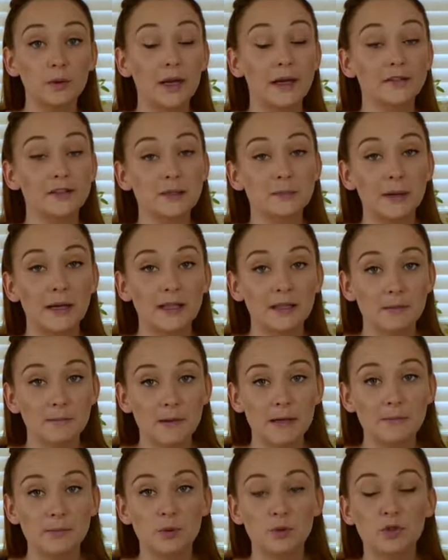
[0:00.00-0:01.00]
have to make the
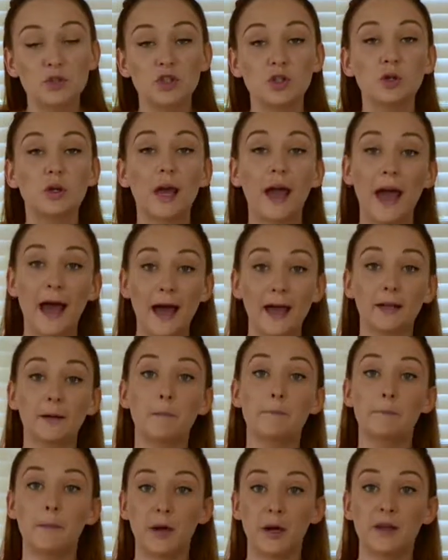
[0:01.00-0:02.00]
meatballs. You
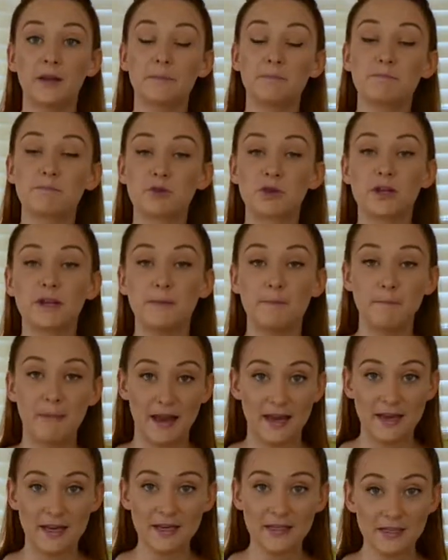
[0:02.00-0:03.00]
can buy them
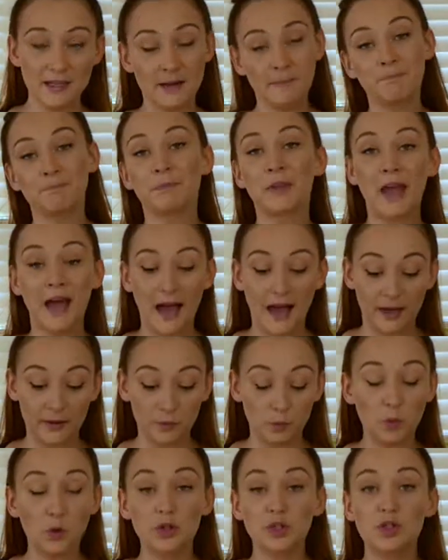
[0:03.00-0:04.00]
pre-made.
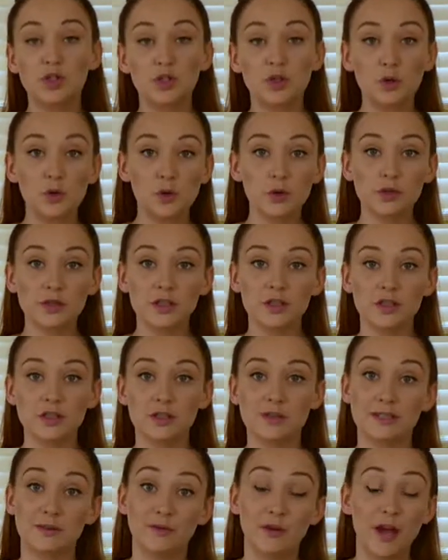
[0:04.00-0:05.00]
And what you could also do
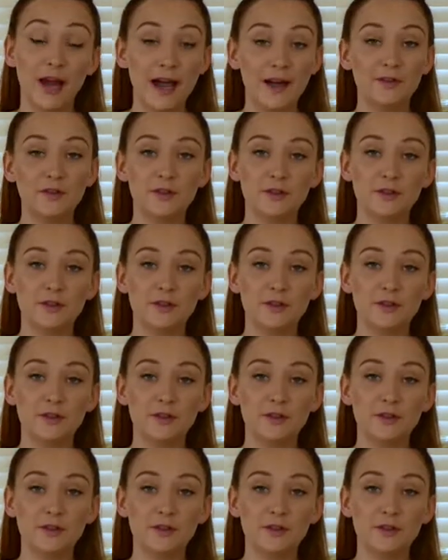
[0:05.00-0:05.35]
is, if you have